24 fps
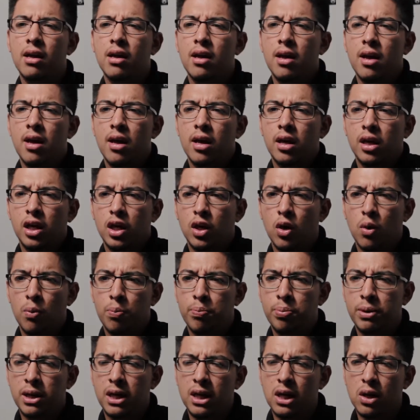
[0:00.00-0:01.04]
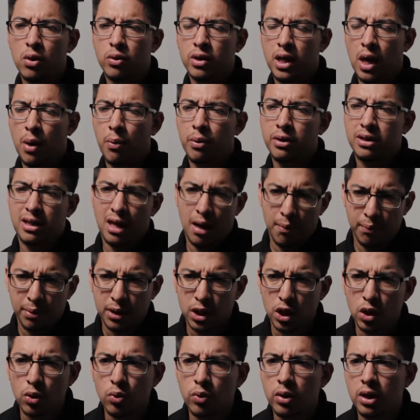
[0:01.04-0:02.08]
that. You know, be okay with
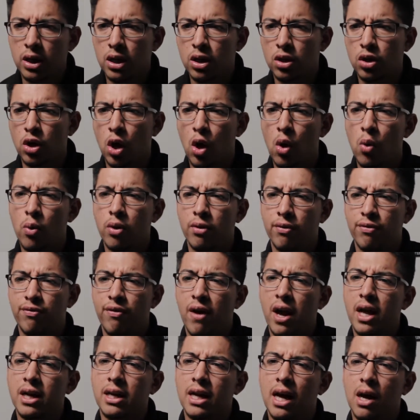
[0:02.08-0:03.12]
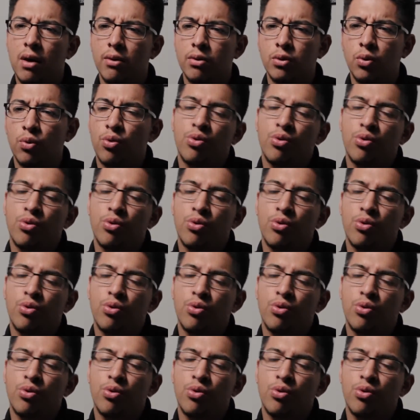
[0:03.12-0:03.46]
the ambiguity. Go and find